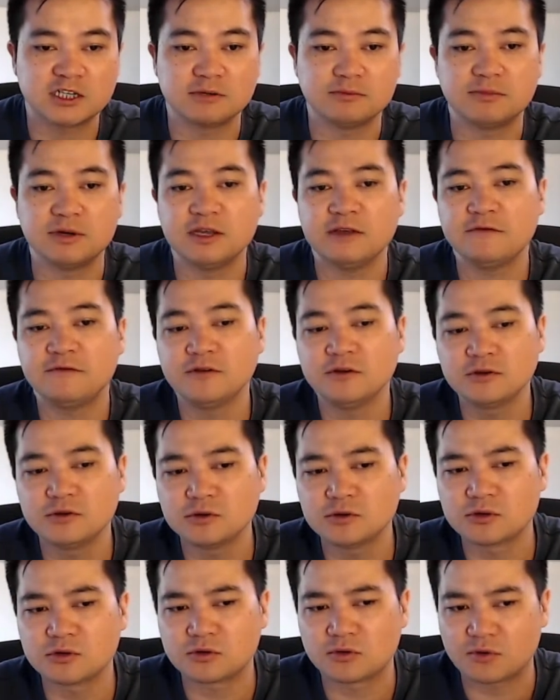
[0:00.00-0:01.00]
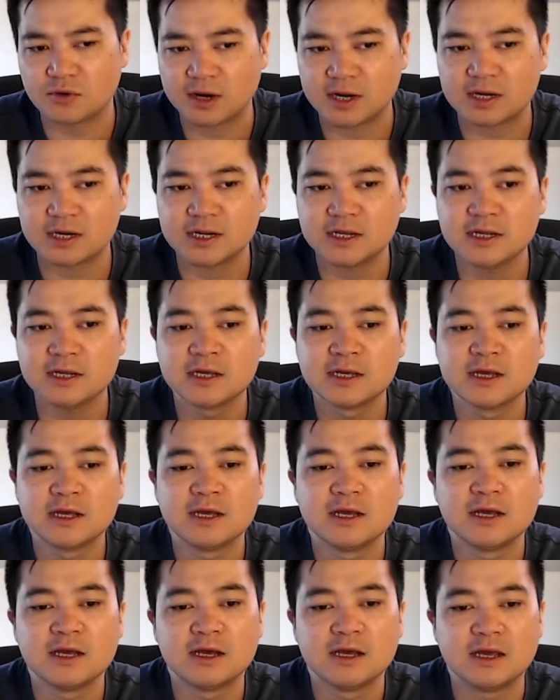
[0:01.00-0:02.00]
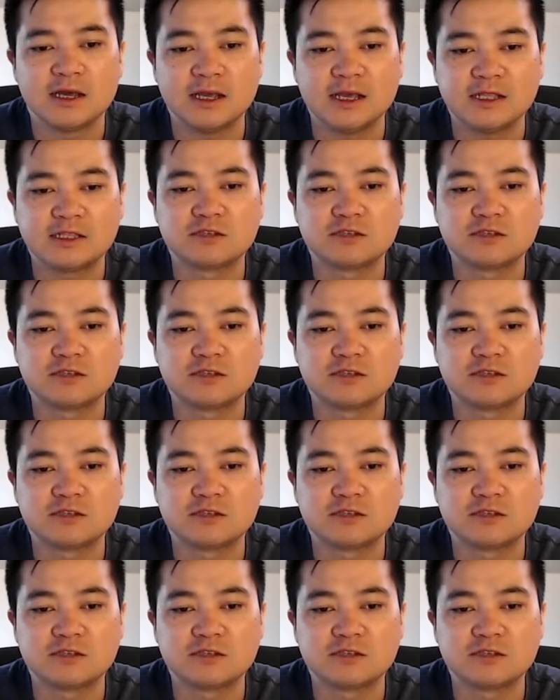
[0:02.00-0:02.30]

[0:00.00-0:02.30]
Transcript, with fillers: But if you do it correctly, it's